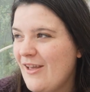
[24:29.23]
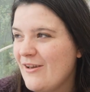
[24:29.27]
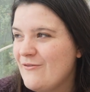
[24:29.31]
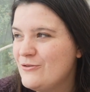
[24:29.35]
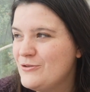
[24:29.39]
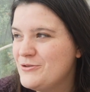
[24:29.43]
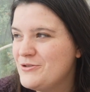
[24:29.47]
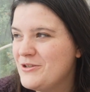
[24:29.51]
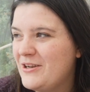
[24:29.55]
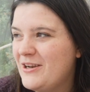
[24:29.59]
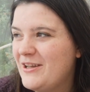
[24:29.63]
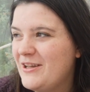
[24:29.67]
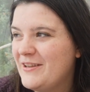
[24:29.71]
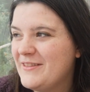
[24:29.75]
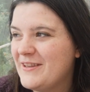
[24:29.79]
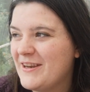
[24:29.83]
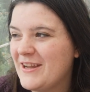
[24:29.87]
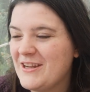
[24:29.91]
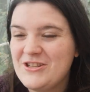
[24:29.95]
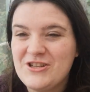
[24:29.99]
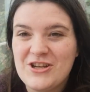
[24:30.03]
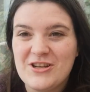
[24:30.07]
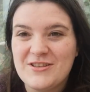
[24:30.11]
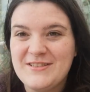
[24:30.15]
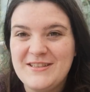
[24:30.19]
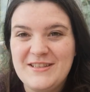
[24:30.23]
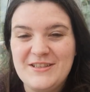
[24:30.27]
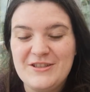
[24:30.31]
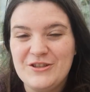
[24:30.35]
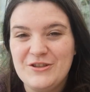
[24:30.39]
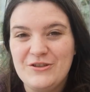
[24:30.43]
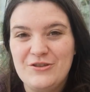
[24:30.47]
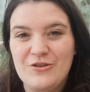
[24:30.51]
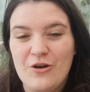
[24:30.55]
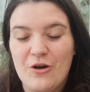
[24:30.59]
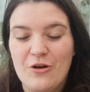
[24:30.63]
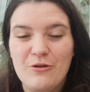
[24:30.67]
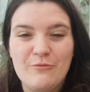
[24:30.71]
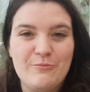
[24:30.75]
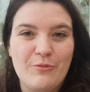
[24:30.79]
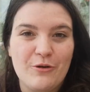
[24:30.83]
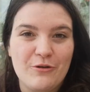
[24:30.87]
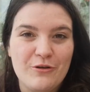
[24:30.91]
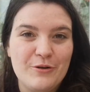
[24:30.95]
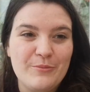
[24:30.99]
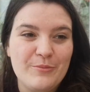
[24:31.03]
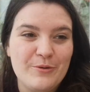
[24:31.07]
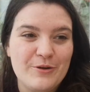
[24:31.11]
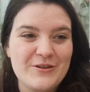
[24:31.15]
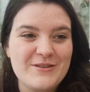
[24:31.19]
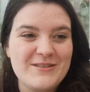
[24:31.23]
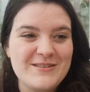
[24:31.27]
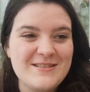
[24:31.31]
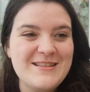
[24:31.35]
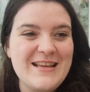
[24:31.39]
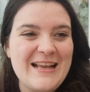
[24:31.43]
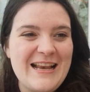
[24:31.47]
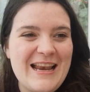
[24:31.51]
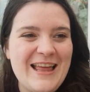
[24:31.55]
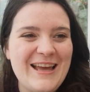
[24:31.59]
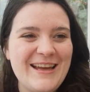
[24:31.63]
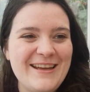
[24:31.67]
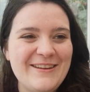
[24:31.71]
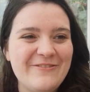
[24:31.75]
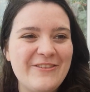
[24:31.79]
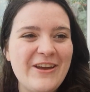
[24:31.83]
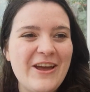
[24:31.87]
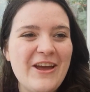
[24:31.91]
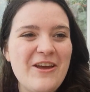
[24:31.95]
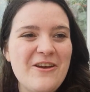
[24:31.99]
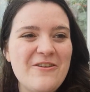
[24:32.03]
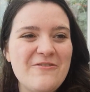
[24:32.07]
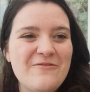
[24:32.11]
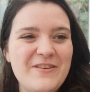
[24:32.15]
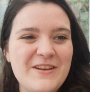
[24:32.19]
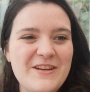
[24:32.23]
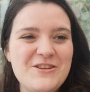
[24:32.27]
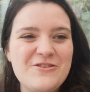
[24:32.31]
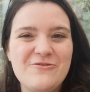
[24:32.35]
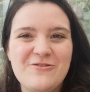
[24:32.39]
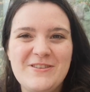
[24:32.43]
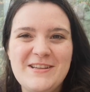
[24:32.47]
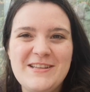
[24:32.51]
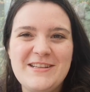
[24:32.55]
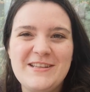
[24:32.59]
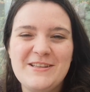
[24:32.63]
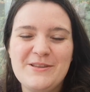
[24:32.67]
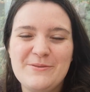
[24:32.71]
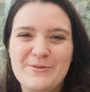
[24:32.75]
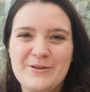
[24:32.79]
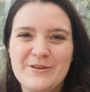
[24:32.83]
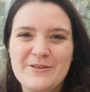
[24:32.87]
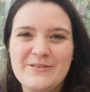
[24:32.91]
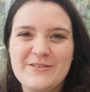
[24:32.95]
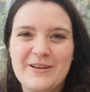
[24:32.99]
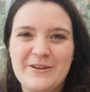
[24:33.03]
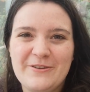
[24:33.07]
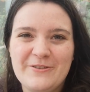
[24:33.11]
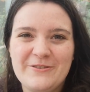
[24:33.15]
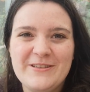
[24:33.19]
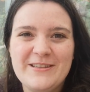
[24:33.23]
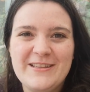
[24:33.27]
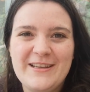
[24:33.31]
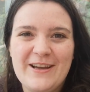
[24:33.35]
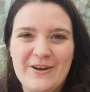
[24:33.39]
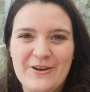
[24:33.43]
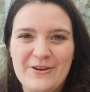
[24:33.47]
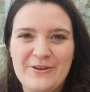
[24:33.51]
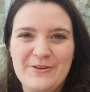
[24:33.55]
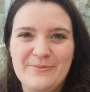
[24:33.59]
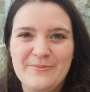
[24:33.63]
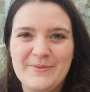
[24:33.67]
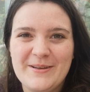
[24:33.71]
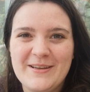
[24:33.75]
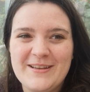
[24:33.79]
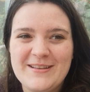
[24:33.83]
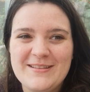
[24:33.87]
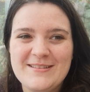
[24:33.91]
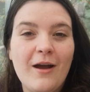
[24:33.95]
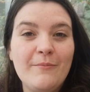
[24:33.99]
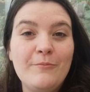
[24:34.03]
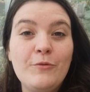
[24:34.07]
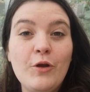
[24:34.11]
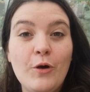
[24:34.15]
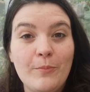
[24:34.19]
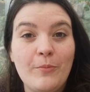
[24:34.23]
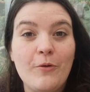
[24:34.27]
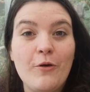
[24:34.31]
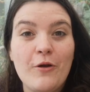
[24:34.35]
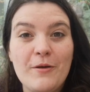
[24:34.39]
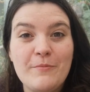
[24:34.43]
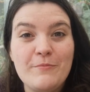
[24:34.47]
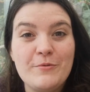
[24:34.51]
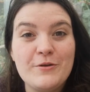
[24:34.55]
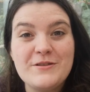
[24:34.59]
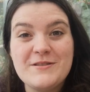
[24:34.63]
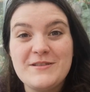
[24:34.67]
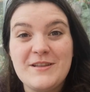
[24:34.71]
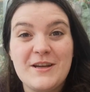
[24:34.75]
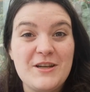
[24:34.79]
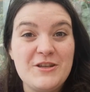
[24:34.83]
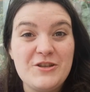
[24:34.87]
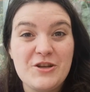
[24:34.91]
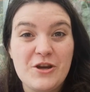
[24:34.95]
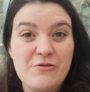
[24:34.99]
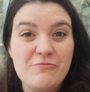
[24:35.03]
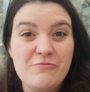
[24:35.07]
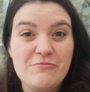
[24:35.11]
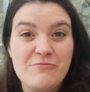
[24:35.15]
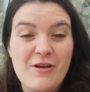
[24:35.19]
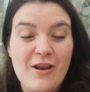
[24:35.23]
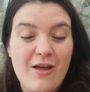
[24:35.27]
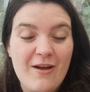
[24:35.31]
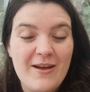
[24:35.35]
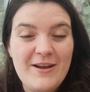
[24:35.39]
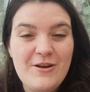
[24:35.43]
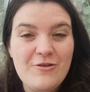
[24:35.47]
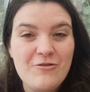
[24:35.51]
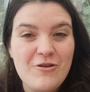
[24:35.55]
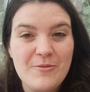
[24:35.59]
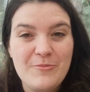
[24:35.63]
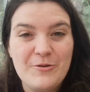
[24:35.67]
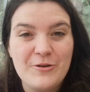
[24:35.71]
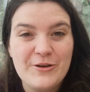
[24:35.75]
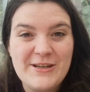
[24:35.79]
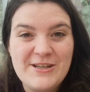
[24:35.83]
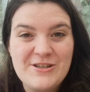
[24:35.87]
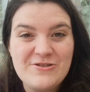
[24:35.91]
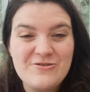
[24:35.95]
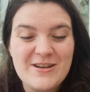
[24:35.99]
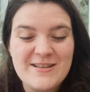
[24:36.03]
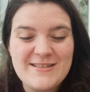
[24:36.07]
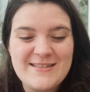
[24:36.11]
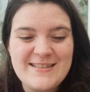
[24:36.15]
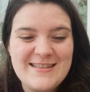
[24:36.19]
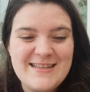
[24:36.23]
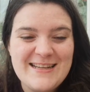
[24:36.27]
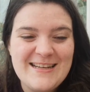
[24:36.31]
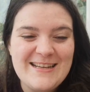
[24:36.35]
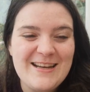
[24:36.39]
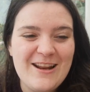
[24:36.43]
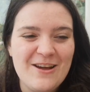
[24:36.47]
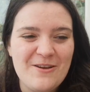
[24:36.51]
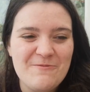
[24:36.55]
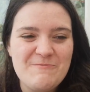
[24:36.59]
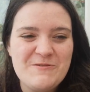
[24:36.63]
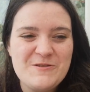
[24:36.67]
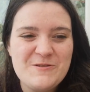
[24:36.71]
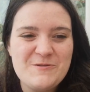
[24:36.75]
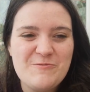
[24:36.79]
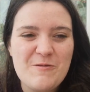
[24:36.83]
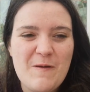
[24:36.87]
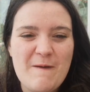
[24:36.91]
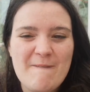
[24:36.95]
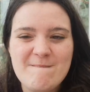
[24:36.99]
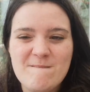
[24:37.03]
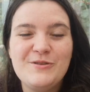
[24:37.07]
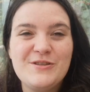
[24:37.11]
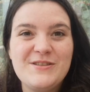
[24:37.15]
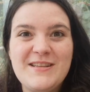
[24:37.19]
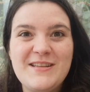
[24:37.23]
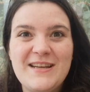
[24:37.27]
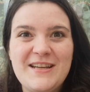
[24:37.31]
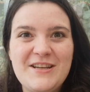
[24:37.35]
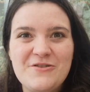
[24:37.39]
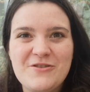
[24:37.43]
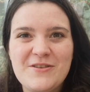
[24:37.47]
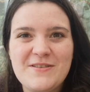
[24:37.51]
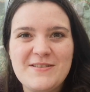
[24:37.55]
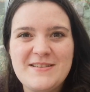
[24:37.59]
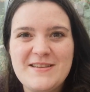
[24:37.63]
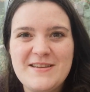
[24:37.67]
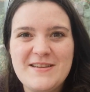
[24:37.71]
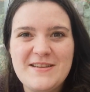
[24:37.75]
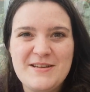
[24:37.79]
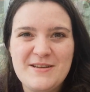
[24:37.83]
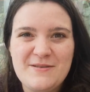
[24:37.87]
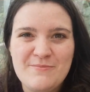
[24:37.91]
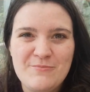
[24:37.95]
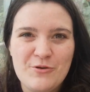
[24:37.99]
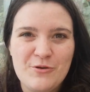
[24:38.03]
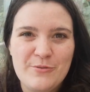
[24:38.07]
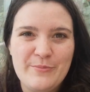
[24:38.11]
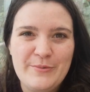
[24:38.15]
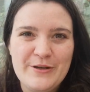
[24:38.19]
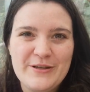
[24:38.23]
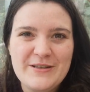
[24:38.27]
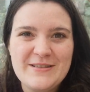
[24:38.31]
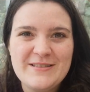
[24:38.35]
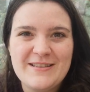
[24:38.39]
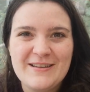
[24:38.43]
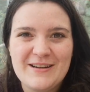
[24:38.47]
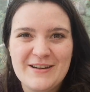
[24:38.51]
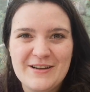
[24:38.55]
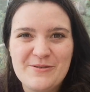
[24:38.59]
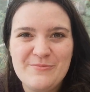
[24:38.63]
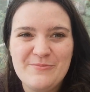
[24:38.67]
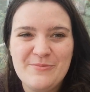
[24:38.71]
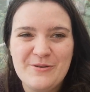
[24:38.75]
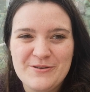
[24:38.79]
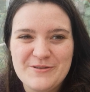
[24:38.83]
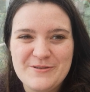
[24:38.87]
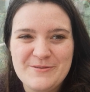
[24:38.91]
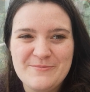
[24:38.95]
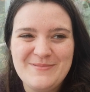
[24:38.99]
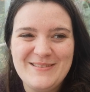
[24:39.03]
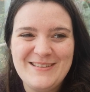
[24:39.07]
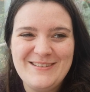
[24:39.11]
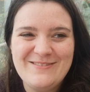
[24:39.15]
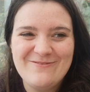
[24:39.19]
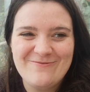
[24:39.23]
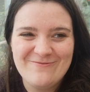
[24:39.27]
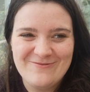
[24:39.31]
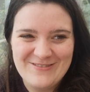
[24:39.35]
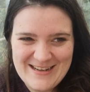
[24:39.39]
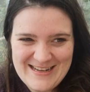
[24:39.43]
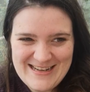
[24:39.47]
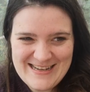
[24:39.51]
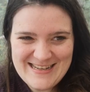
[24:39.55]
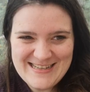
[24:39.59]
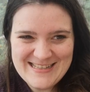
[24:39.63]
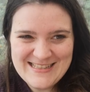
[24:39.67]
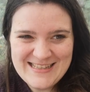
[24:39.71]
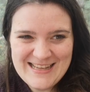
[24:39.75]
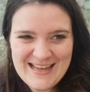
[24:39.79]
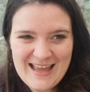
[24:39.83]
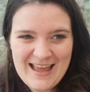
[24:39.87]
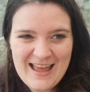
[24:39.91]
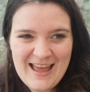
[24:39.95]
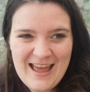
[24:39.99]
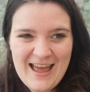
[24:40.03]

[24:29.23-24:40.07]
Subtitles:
I've also learned that I just need to not borrow books until I've finished reading the books I already own. I'm not borrowing books that I don't like or I'm not interested in. I'm just interested in more books than I could possibly read.